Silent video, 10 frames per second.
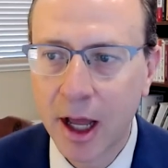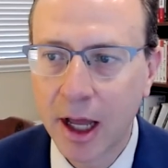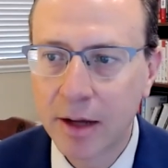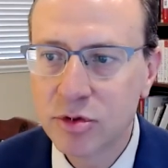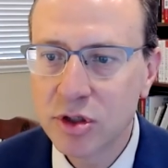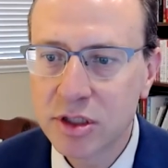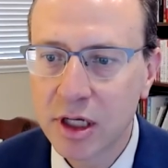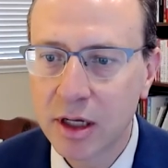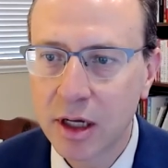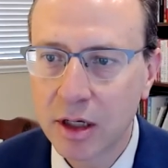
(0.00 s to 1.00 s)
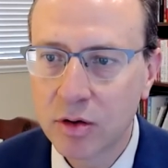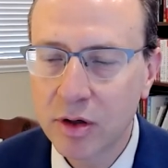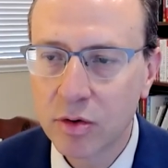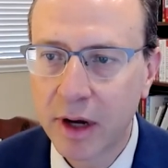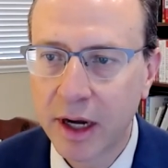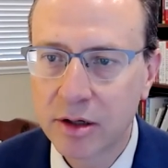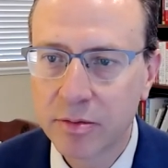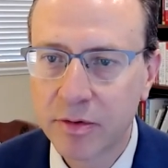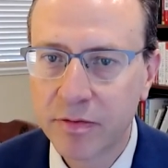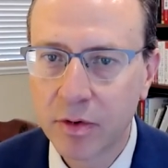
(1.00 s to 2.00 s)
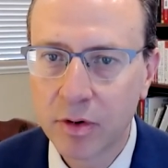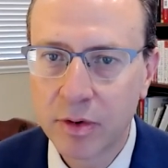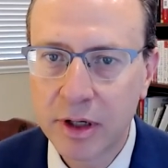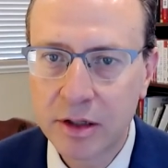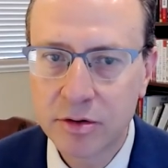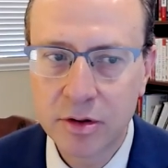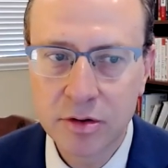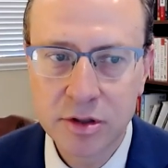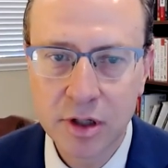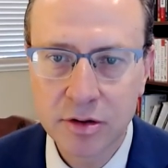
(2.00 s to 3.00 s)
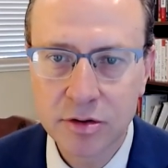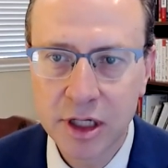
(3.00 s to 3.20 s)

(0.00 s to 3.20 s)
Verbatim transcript: Um, just a, a, quick reminder before we introduce Dr.